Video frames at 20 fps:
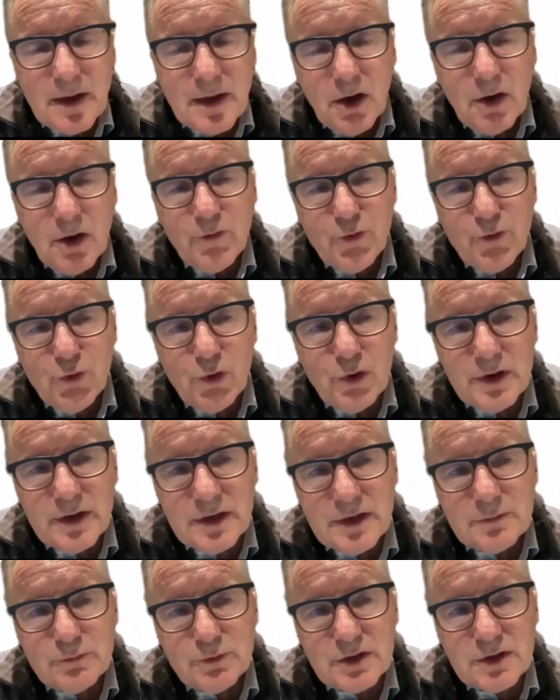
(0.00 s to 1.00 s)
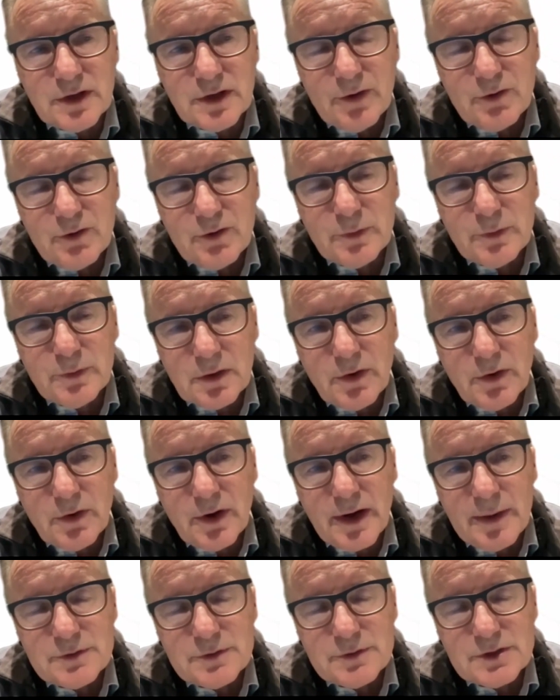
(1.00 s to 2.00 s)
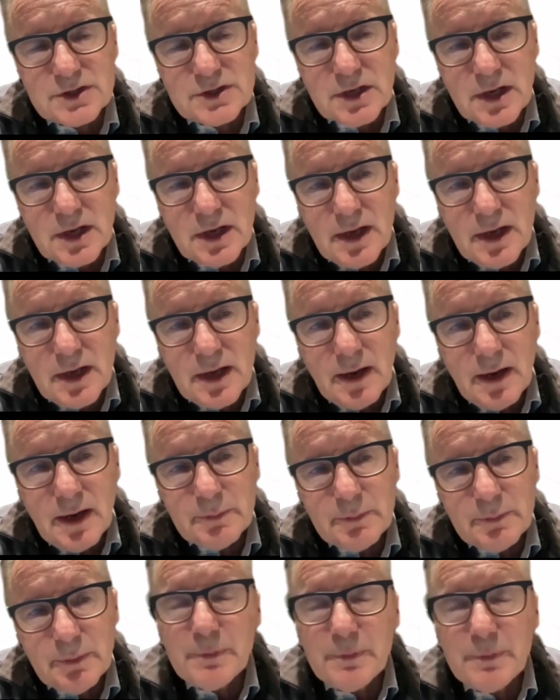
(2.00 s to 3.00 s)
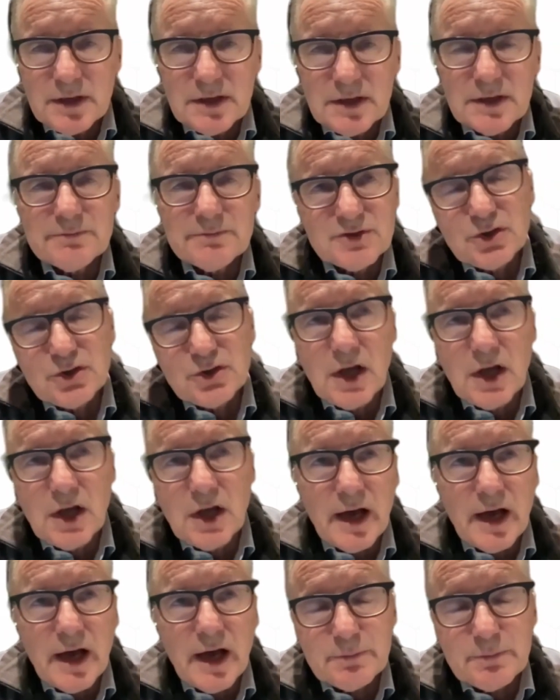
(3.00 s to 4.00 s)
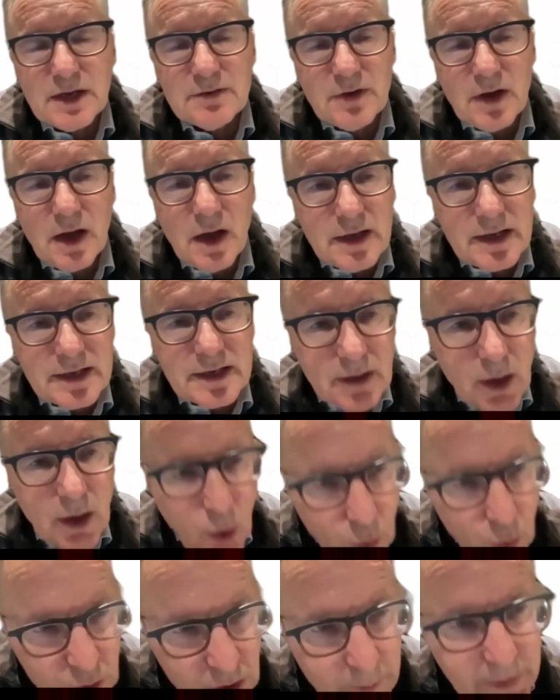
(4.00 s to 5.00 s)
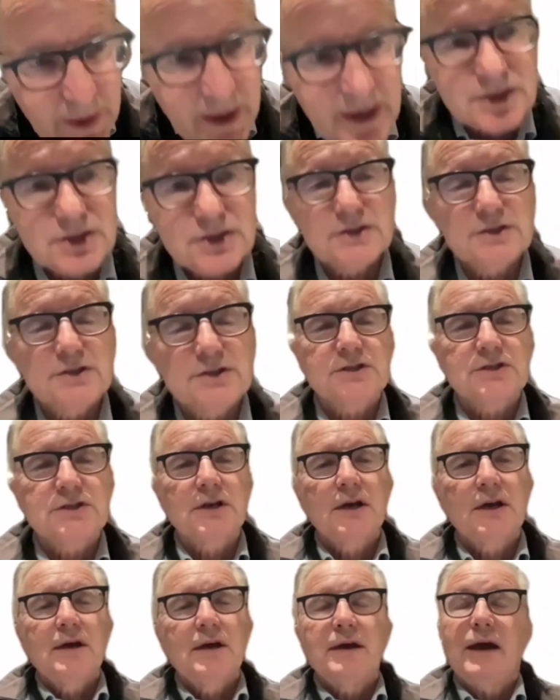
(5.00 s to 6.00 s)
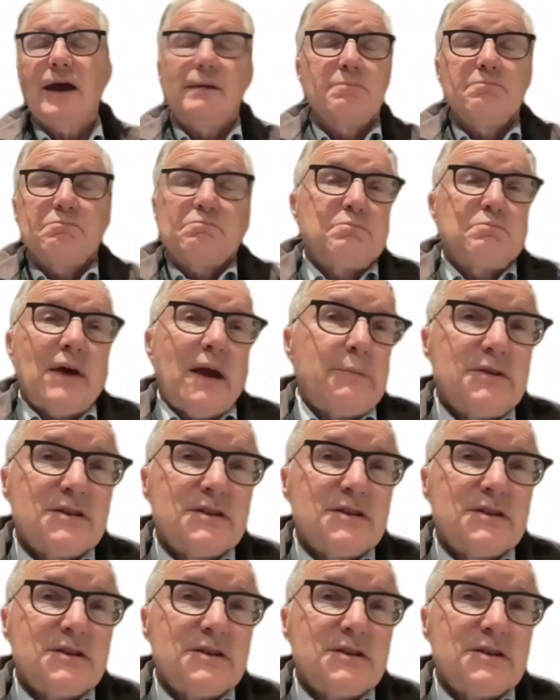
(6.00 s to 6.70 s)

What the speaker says: overall with the 100 milligrams. It might be still high in older patients, and maybe